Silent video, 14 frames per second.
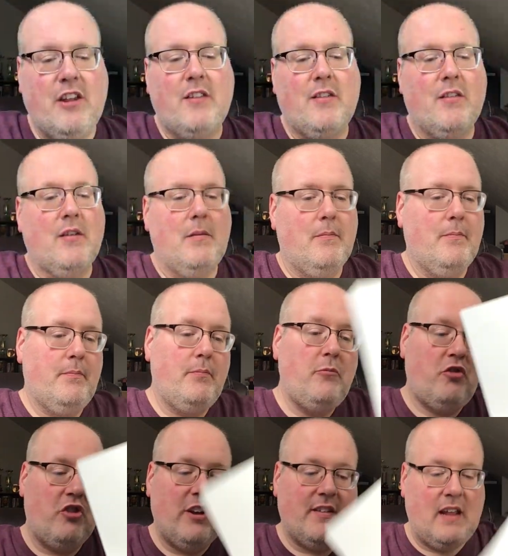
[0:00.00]

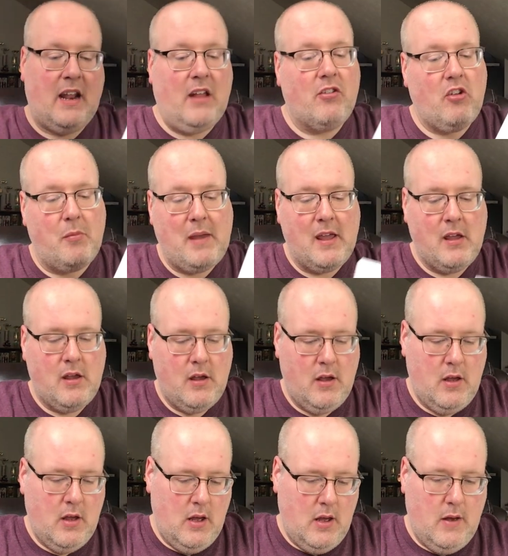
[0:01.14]
sent it to me,
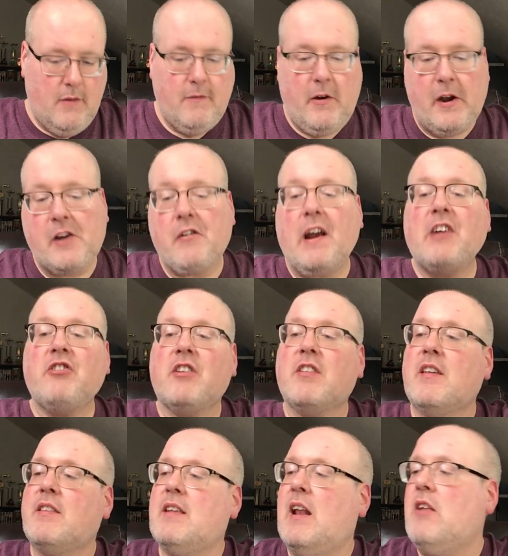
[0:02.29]
very graciously
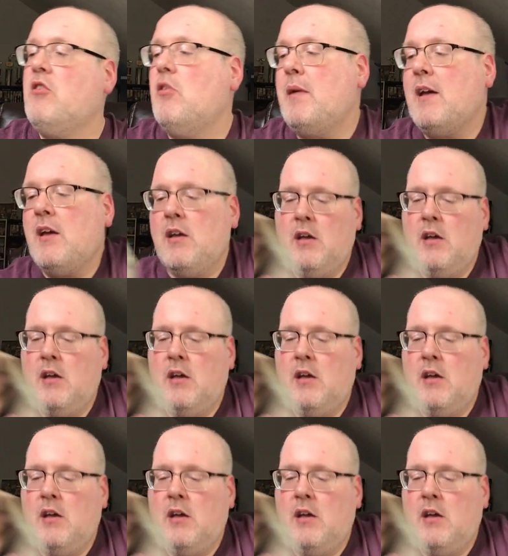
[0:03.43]
sent it to me.